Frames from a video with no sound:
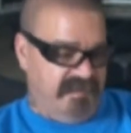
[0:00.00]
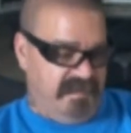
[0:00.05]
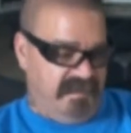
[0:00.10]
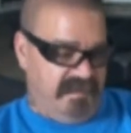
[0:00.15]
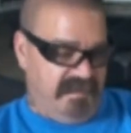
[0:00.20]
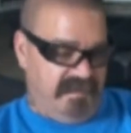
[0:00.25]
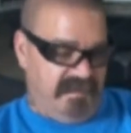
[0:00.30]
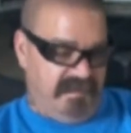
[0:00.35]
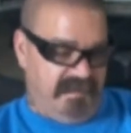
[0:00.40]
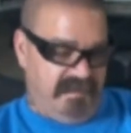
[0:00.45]

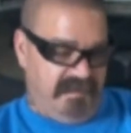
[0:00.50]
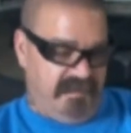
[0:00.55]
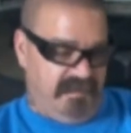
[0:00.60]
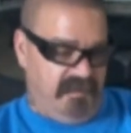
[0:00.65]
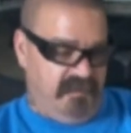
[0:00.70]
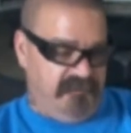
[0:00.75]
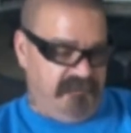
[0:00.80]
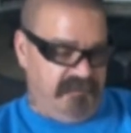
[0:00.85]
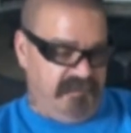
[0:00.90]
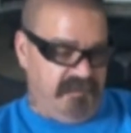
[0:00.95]
man, and
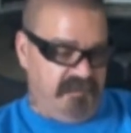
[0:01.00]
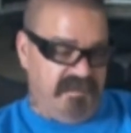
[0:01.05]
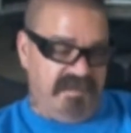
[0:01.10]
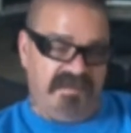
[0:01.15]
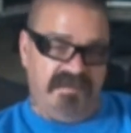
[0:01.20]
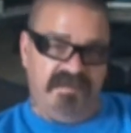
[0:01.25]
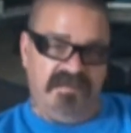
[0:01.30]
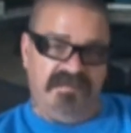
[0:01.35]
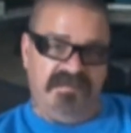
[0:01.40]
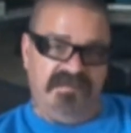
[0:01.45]
hopefully we
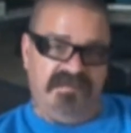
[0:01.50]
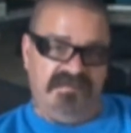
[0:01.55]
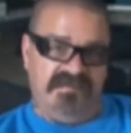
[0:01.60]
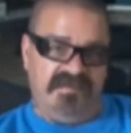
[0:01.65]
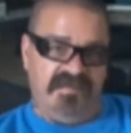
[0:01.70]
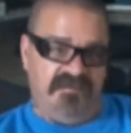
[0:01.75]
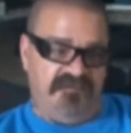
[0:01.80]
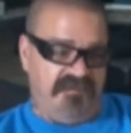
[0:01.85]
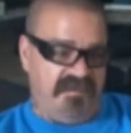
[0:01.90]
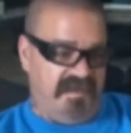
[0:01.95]
can get this
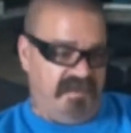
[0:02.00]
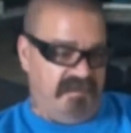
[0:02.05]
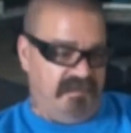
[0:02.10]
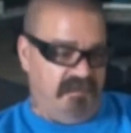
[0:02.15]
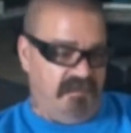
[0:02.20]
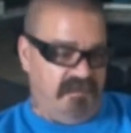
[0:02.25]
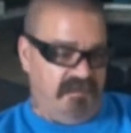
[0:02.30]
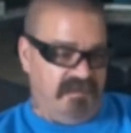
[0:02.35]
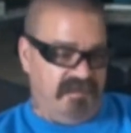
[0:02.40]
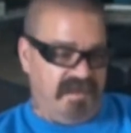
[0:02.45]
stuff out of
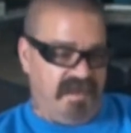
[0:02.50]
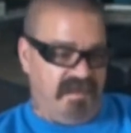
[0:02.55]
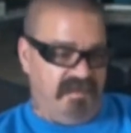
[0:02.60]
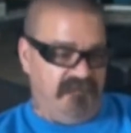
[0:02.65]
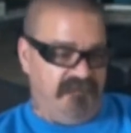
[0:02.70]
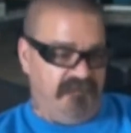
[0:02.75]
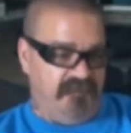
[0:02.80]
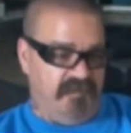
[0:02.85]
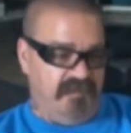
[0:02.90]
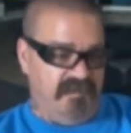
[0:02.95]
Northern
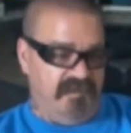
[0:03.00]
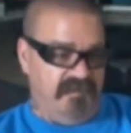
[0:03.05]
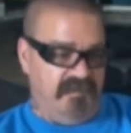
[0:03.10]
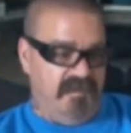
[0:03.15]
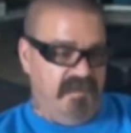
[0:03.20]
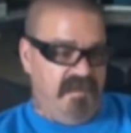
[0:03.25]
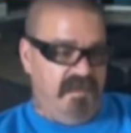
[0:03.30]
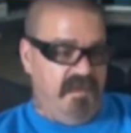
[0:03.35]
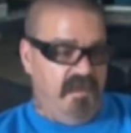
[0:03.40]
California,